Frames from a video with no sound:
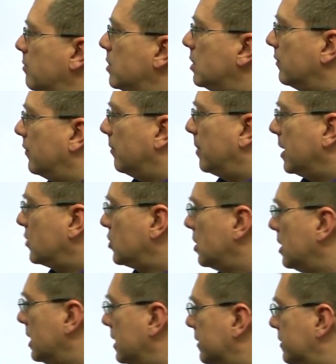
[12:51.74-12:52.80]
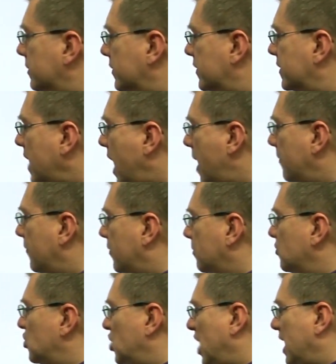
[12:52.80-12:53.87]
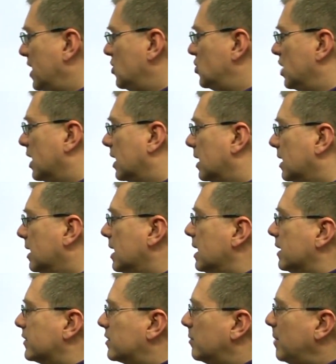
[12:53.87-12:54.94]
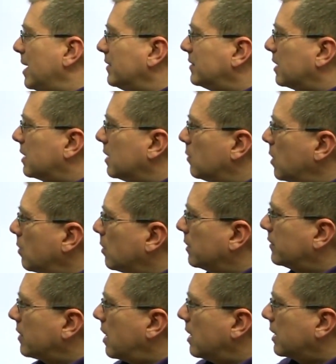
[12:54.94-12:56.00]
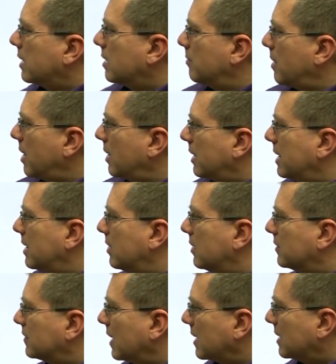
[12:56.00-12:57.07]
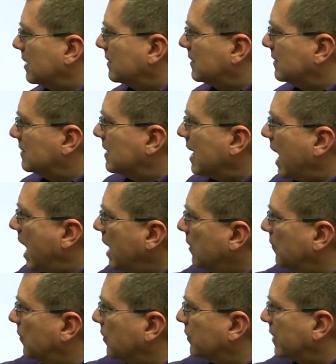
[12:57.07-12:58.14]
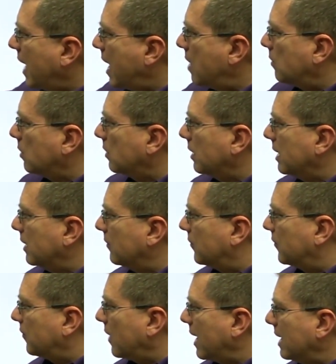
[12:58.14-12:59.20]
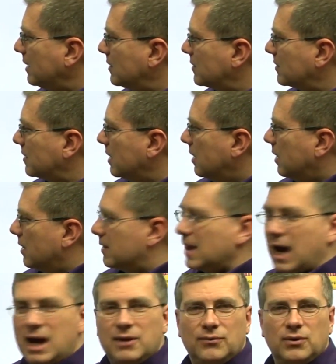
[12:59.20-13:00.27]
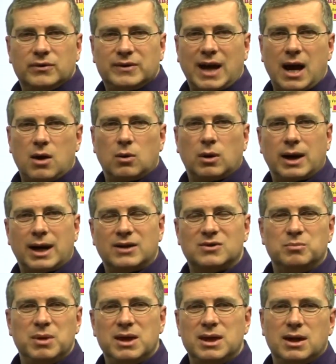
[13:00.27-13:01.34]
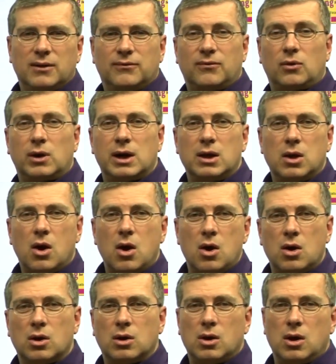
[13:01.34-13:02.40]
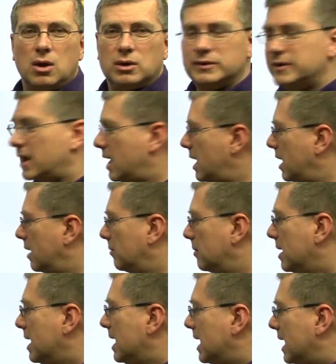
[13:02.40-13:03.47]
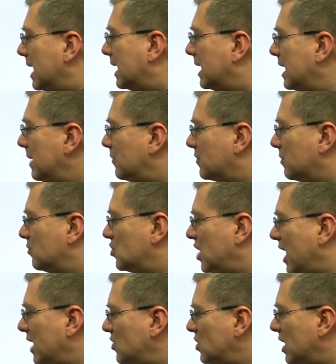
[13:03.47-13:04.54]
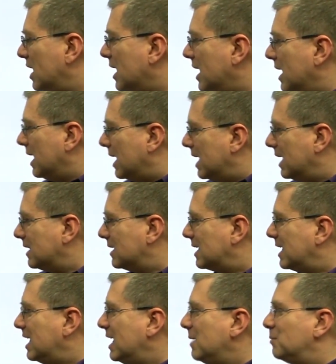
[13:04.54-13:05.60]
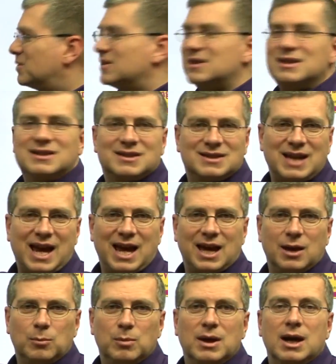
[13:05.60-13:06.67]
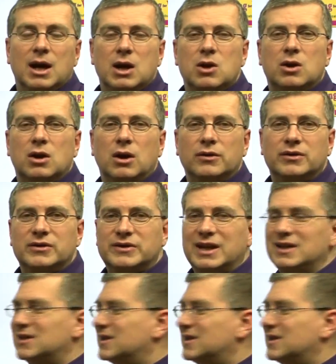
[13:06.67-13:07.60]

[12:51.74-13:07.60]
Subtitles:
beautiful picture. To stop from changing. So basically what we're talking about here is like this is the Eiffel Tower in France. The Eiffel Tower has been there for a long, long time. It keeps from changing. It keeps the same. You could also say